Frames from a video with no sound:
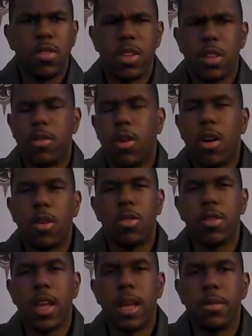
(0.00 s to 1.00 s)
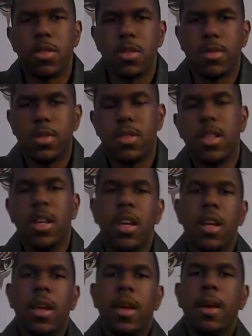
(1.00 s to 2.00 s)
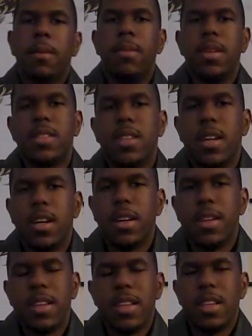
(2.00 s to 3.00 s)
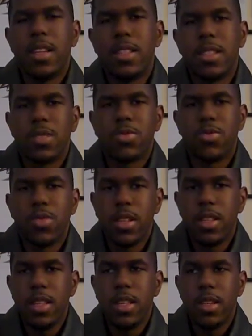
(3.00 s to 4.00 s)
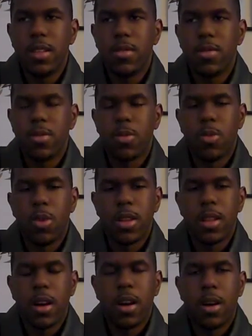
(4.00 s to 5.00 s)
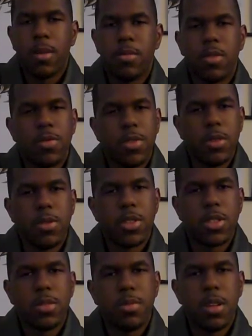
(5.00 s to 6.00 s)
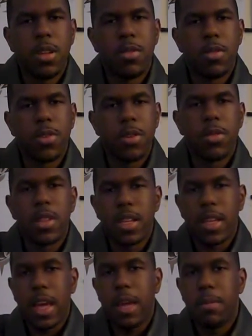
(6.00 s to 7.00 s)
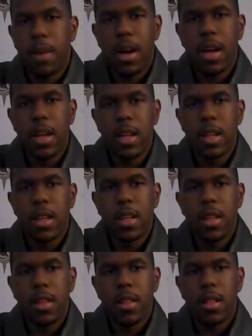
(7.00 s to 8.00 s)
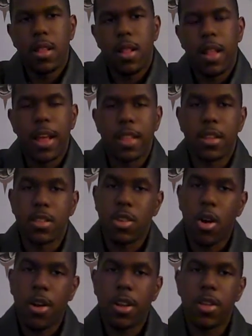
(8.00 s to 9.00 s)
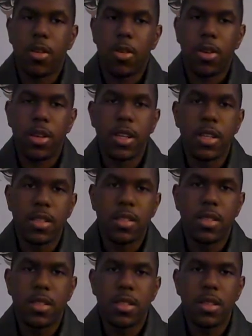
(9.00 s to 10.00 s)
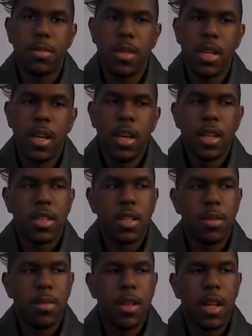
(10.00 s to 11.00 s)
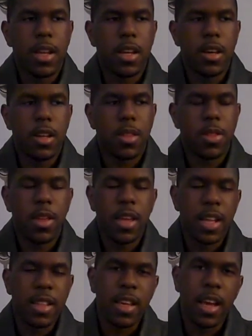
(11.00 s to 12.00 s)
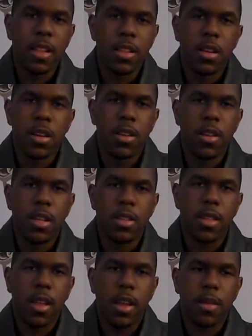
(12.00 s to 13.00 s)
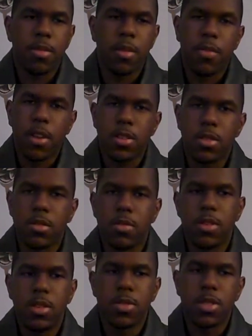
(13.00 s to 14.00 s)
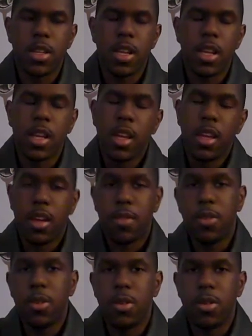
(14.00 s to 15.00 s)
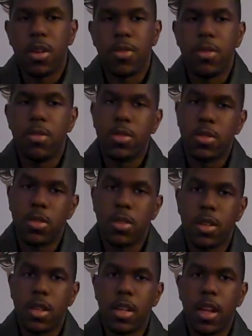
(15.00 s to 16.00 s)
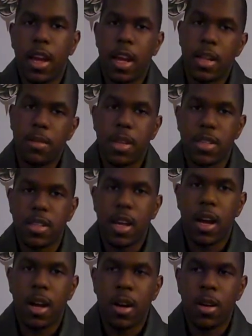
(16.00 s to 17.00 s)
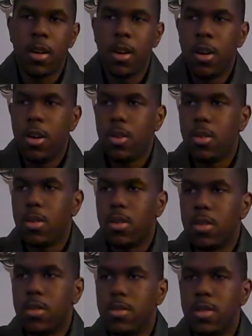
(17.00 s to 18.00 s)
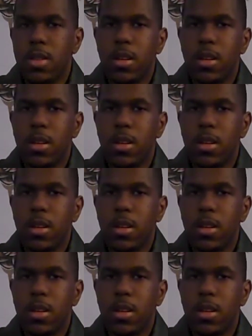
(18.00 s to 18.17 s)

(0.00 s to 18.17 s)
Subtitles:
general hardcore gamers almost. But is this really what reviewers should be reviewing the game by? Like the targeted audience should be? Should there be like a thing at the end of each like professional review saying if you enjoy anime style, or